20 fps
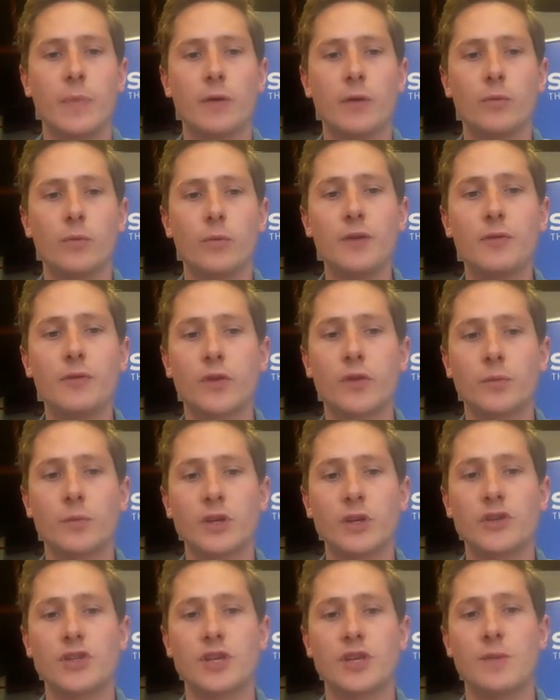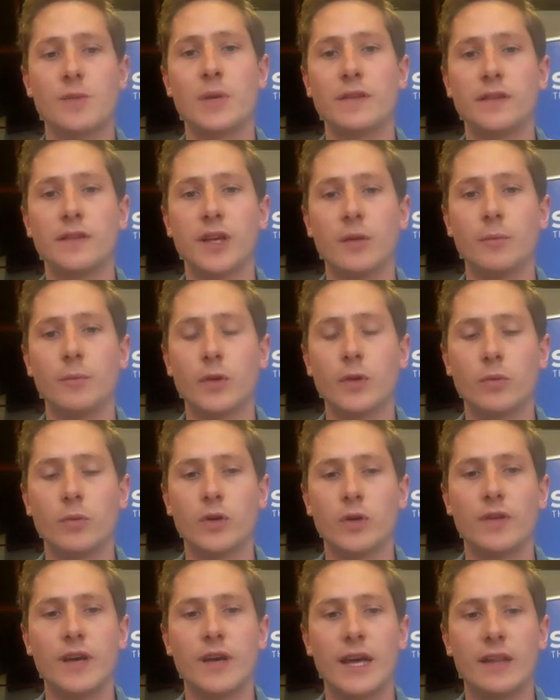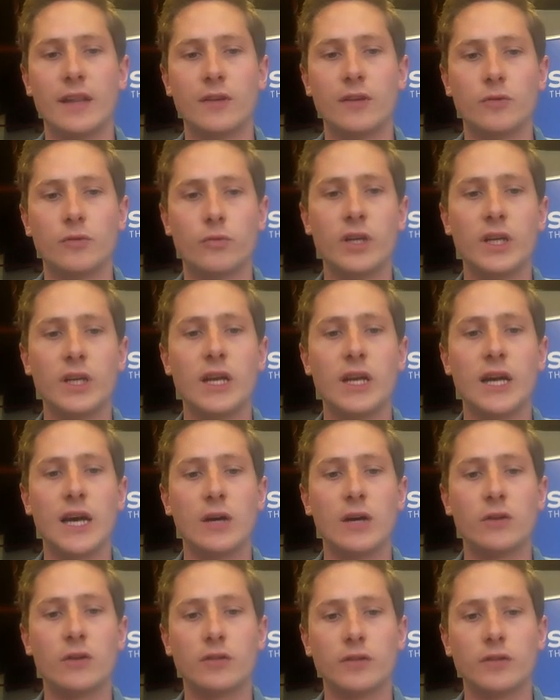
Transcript: We from the Symbid team will then read out the